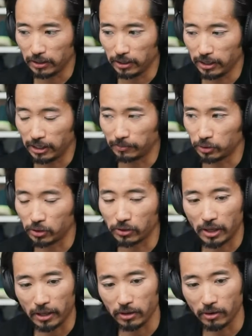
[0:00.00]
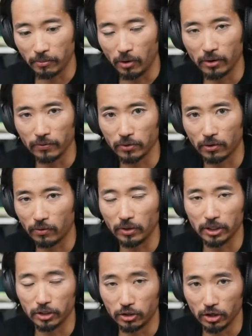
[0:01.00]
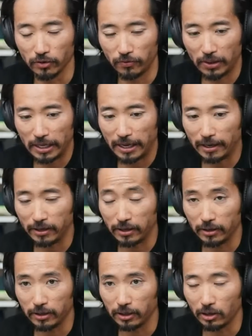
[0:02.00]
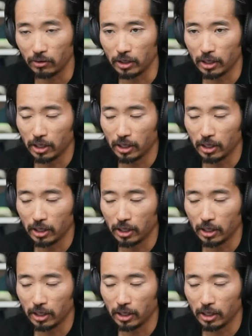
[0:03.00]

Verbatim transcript: And I'm sure that your motives are really good for that, you know.